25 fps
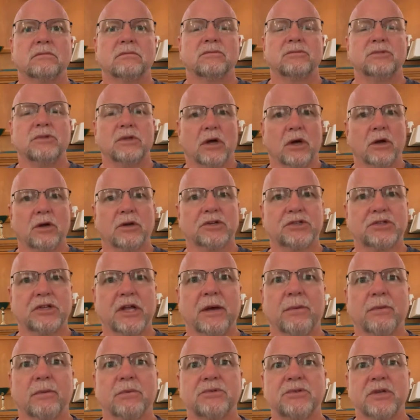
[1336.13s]
You
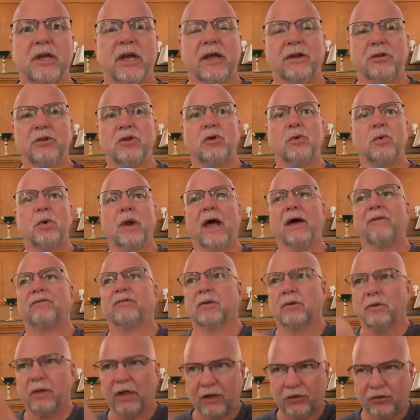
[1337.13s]
understand what I'm saying? You would have
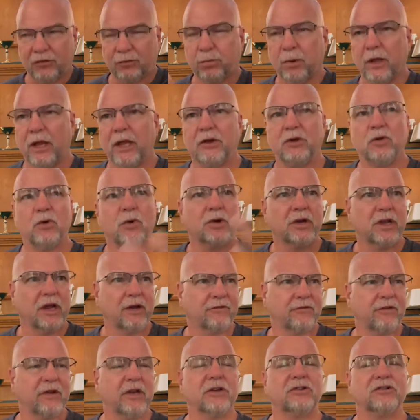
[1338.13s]
to explain your
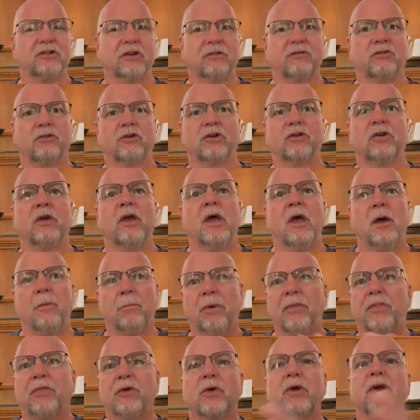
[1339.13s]
definition of Christian.
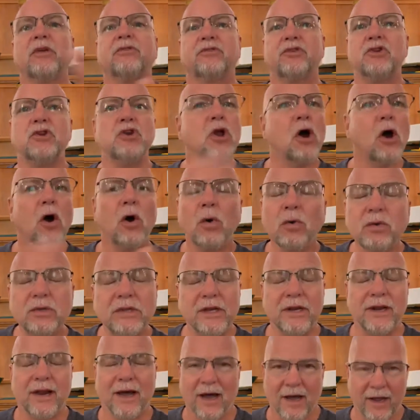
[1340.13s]
But there is no
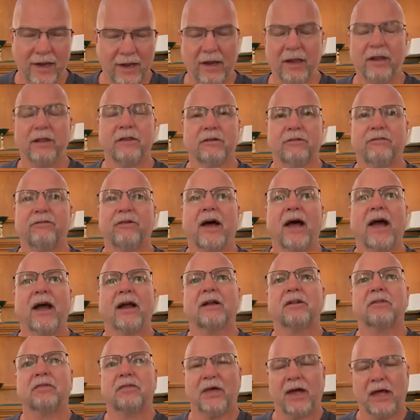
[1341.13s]
denying the
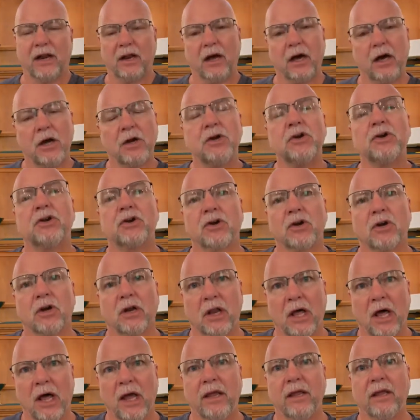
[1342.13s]
fact that
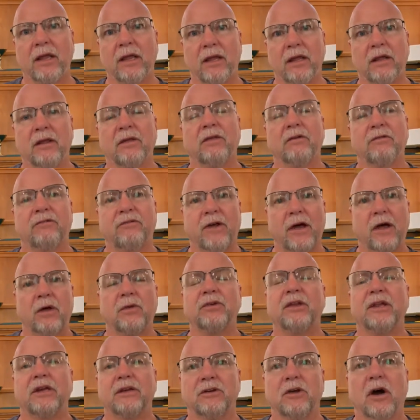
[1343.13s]
underlying the
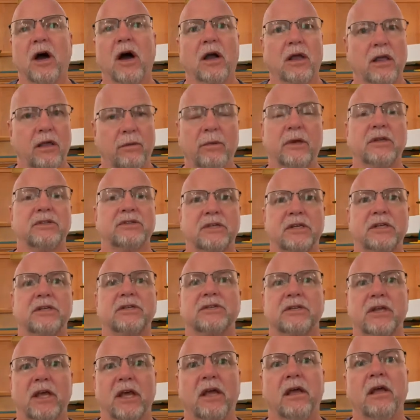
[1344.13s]
founding documents
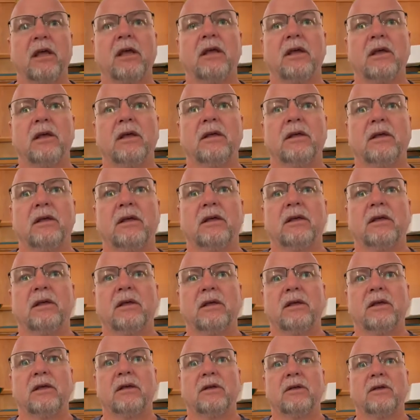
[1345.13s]
is a
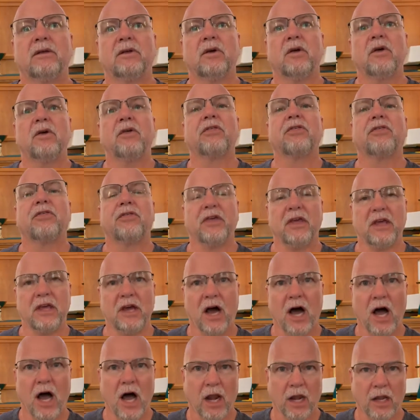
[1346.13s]

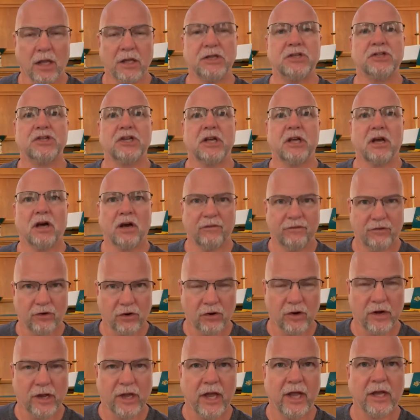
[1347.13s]
theology of
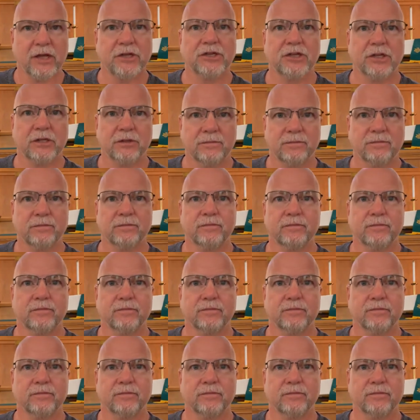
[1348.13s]
creation